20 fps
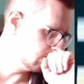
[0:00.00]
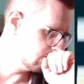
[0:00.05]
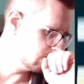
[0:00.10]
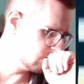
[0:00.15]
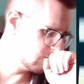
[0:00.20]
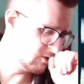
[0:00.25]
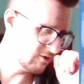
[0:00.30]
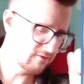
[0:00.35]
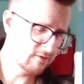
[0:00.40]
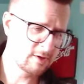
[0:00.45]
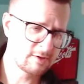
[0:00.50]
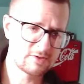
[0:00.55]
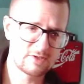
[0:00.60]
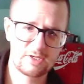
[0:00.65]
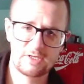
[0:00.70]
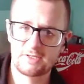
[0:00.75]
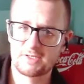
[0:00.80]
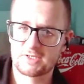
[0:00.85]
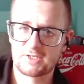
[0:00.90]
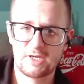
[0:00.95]

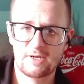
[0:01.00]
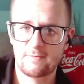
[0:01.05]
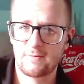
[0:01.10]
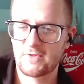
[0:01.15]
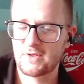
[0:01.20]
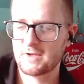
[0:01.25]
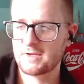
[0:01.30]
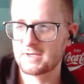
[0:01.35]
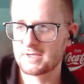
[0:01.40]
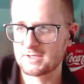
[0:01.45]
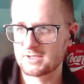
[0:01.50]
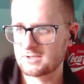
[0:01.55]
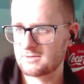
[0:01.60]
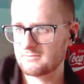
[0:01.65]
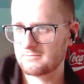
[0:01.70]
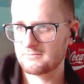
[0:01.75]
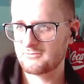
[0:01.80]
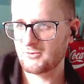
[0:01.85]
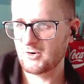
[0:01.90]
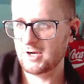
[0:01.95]
the same things,
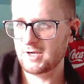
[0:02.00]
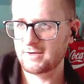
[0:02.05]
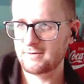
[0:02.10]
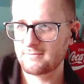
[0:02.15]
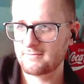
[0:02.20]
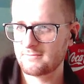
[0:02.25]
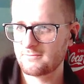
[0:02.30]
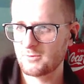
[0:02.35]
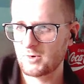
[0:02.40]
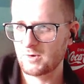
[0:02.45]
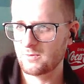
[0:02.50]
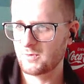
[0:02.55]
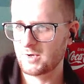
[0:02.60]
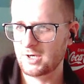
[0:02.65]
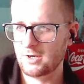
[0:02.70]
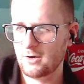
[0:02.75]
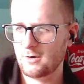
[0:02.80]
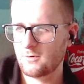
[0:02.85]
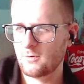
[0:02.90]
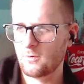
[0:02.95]
right? We
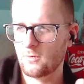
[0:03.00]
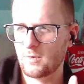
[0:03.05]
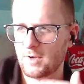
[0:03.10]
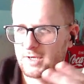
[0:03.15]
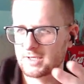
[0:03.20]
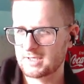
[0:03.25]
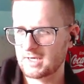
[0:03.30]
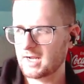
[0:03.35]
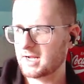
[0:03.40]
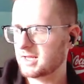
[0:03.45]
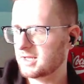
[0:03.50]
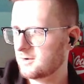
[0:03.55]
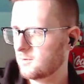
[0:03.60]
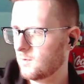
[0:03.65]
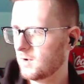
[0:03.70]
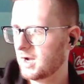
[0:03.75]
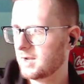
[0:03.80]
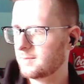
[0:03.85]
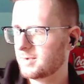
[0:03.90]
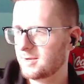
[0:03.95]
know exactly
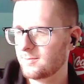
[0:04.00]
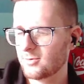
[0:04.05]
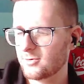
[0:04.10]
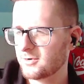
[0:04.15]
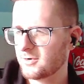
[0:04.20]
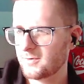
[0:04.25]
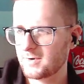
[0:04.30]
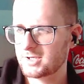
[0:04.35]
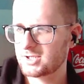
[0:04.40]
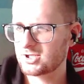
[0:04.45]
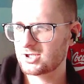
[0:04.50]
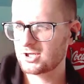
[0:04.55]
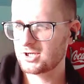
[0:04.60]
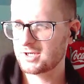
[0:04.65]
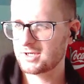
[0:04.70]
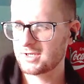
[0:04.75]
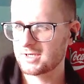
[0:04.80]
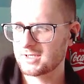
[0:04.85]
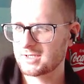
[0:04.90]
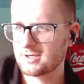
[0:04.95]
why people are
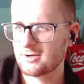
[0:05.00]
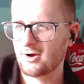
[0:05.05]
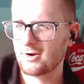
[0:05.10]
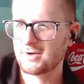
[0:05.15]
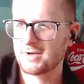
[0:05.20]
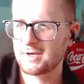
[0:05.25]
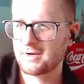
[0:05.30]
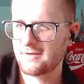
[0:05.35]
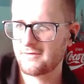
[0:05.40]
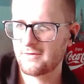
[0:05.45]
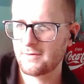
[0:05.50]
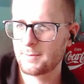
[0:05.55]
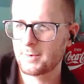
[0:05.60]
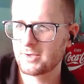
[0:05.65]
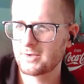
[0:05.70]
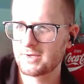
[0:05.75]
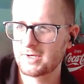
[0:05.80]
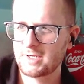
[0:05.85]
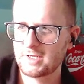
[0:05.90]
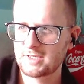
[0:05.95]
questioning his cognitive
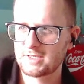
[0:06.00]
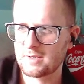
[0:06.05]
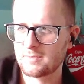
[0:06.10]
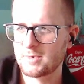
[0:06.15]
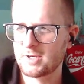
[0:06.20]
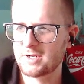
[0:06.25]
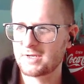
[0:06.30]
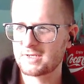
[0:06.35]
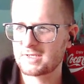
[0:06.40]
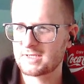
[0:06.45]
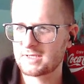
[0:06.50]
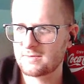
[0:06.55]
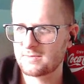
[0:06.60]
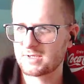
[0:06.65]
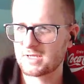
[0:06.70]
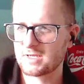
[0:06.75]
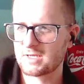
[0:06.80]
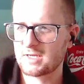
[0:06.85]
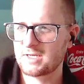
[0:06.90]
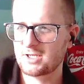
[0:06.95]
abilities. I mean, it seems
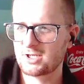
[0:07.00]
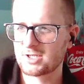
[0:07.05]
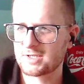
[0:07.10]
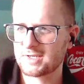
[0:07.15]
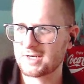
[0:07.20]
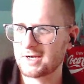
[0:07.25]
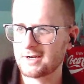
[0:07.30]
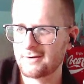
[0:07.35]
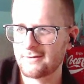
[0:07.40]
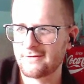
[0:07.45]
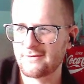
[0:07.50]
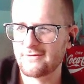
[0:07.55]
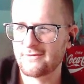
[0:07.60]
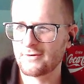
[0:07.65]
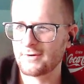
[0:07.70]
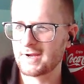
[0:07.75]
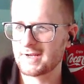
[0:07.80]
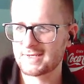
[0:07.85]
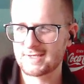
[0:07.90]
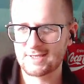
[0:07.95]
like he just kind of
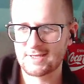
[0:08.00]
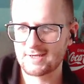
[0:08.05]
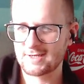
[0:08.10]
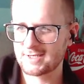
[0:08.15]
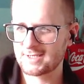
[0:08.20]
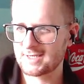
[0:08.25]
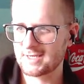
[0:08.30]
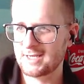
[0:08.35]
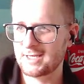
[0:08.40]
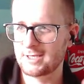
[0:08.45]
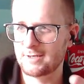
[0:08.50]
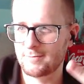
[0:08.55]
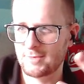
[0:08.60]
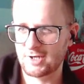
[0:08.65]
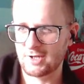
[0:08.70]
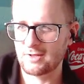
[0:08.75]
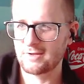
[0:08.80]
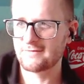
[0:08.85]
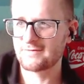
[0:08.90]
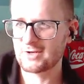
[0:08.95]
forgets things in the
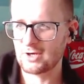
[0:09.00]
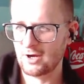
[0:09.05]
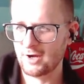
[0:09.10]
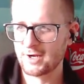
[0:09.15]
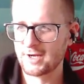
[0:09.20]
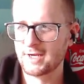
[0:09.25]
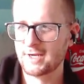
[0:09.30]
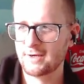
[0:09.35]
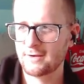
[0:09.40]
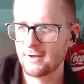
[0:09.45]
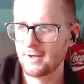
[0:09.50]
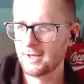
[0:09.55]
middle of talking,